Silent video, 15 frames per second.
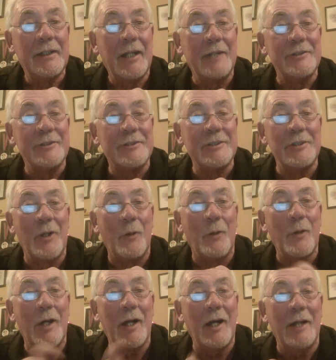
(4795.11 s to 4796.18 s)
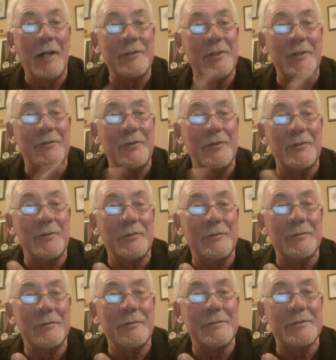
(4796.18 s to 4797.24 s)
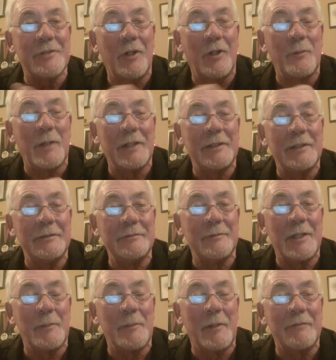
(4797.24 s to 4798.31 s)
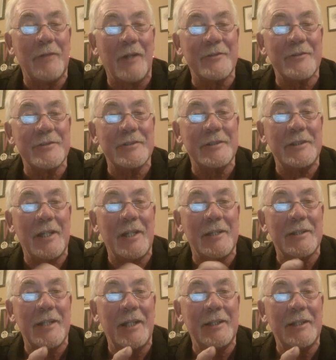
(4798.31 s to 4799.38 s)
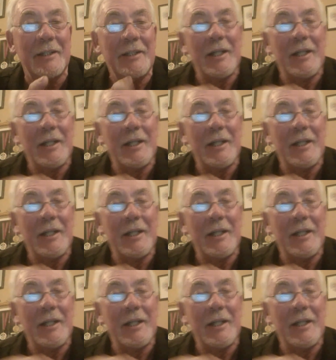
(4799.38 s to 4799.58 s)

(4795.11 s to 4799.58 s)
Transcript: And I don't know if you saw one of my vlogs the other day,